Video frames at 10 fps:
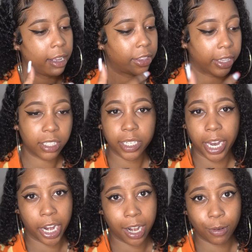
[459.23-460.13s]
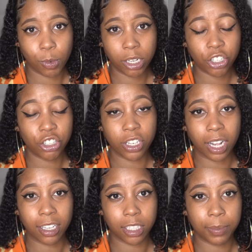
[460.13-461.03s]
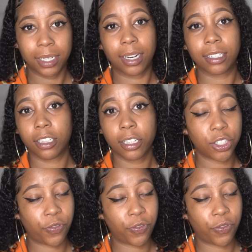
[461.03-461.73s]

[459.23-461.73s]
This Karen was just jealous because this